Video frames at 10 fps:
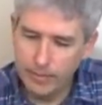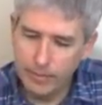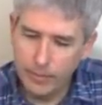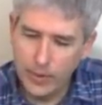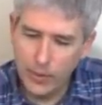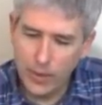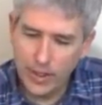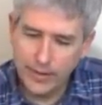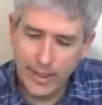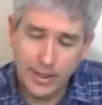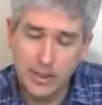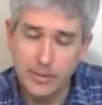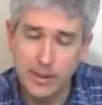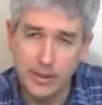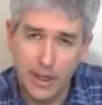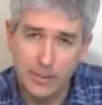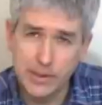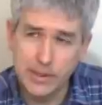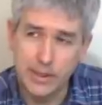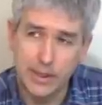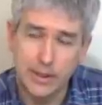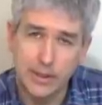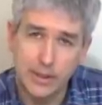we want that to be the opposite.